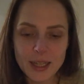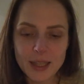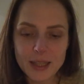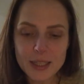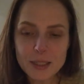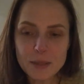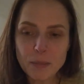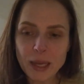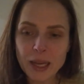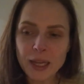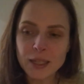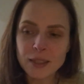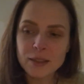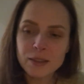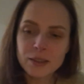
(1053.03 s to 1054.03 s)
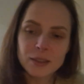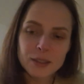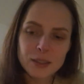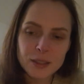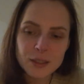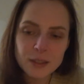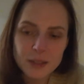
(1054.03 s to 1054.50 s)
This man
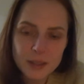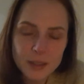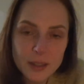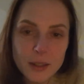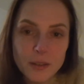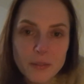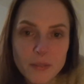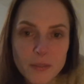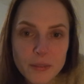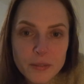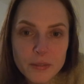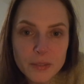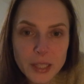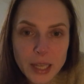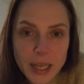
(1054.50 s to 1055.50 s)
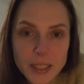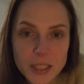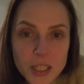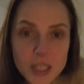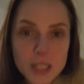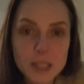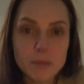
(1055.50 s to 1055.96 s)
can
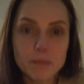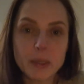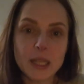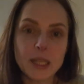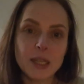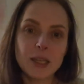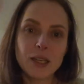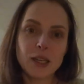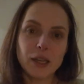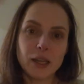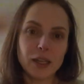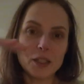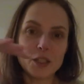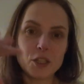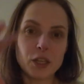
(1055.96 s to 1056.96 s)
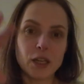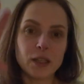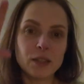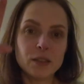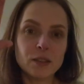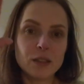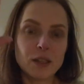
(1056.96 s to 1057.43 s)
just speak and
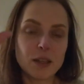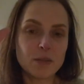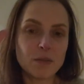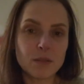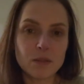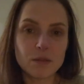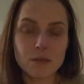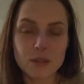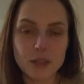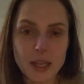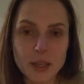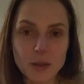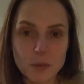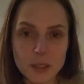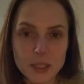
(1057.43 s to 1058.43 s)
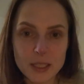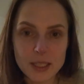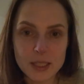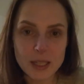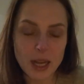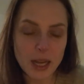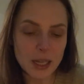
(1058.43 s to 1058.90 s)
channel, and like what he
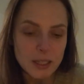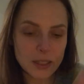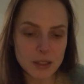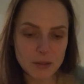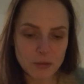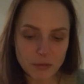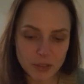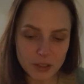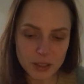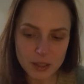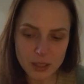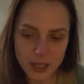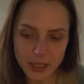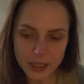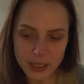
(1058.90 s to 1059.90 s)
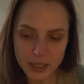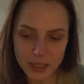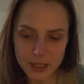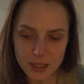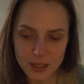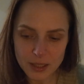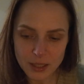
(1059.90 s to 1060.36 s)
says feels like
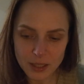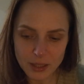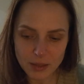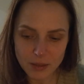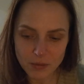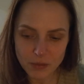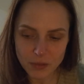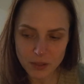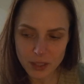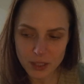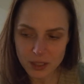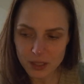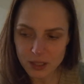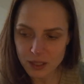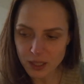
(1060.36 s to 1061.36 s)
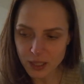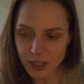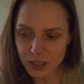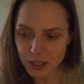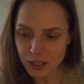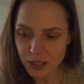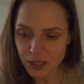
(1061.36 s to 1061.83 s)
he's
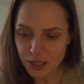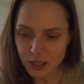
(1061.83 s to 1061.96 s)
like